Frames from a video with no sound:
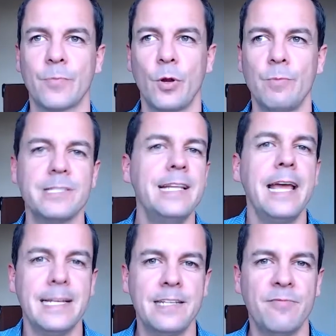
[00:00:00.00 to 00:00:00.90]
almost
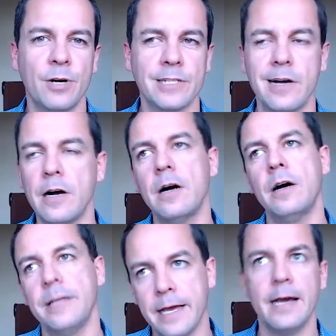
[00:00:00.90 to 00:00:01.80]
negative brush. Like, oh
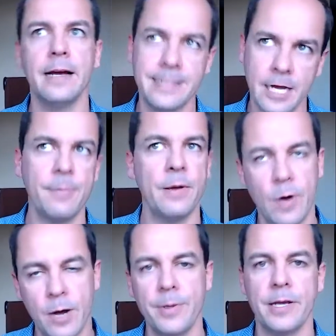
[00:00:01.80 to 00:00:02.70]
yeah, tell me
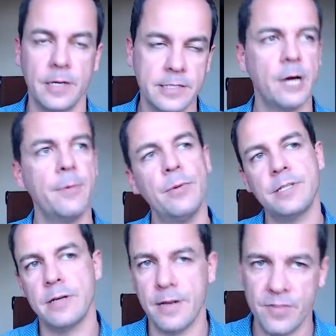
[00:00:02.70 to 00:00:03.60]
why we can't, tell me we
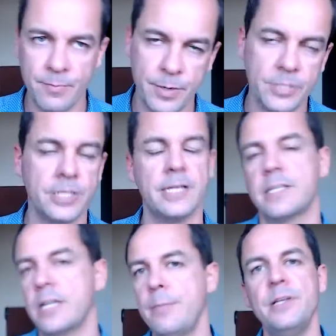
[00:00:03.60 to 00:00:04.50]
don't have the budget. It's
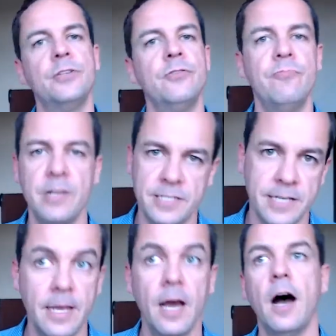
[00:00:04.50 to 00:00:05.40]
going to be too
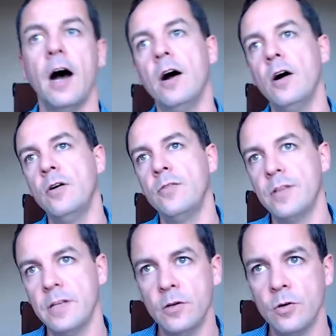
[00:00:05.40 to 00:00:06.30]
risky. Oh,
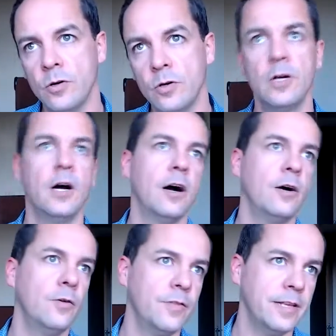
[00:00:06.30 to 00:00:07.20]
the law,
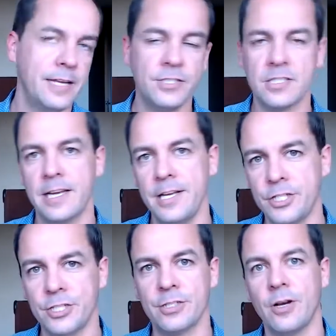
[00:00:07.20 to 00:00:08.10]
oh, the
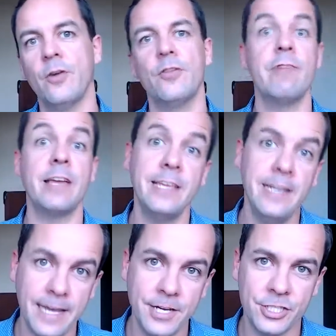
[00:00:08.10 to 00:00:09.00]
legislation, oh, the
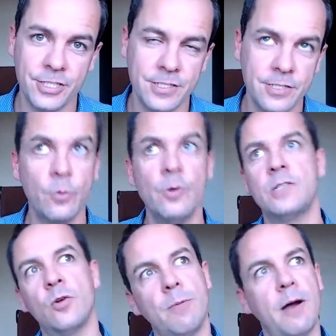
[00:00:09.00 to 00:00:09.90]
regulations. You always
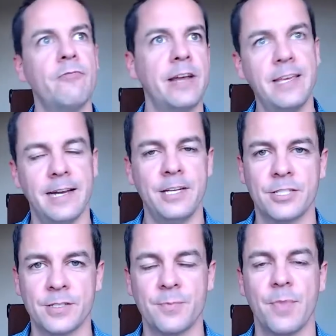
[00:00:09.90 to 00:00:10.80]
talk about the
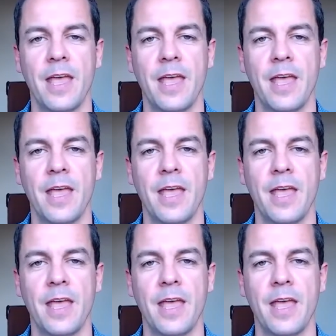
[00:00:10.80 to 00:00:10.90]
regulations.